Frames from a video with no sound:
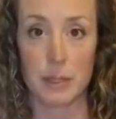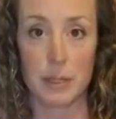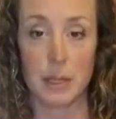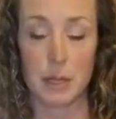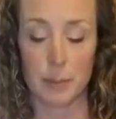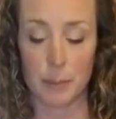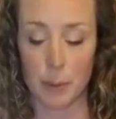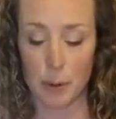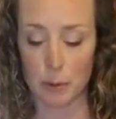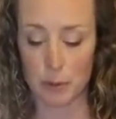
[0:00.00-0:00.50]

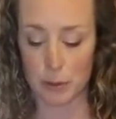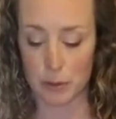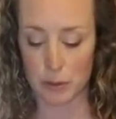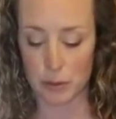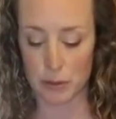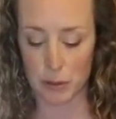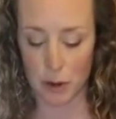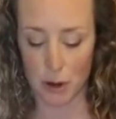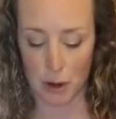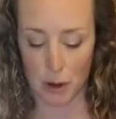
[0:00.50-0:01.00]

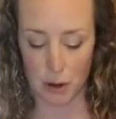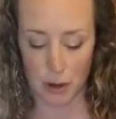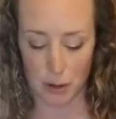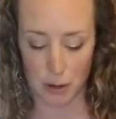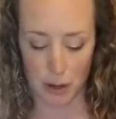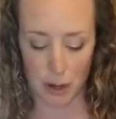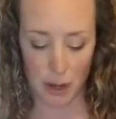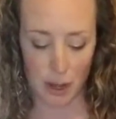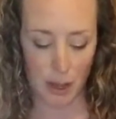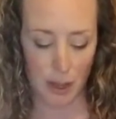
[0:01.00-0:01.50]
Decomposers
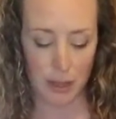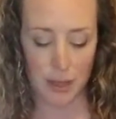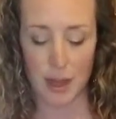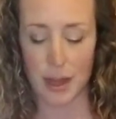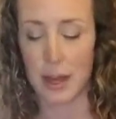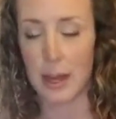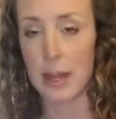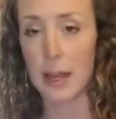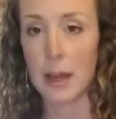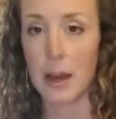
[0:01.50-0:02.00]
are,
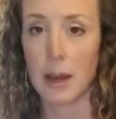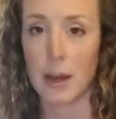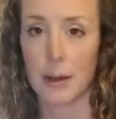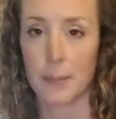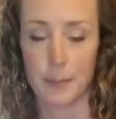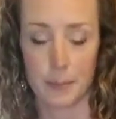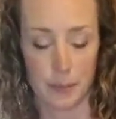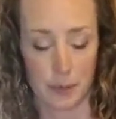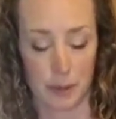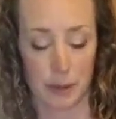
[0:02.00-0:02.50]
they,
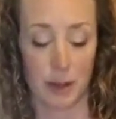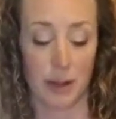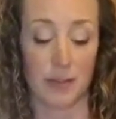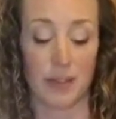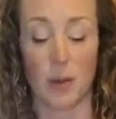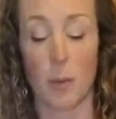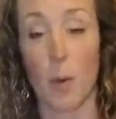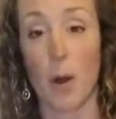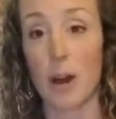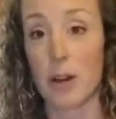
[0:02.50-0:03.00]
um, I don't have
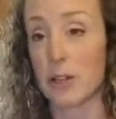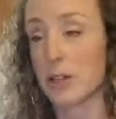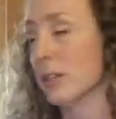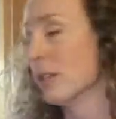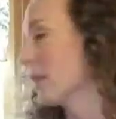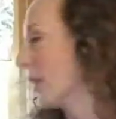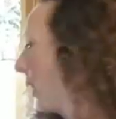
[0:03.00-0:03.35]
to wash this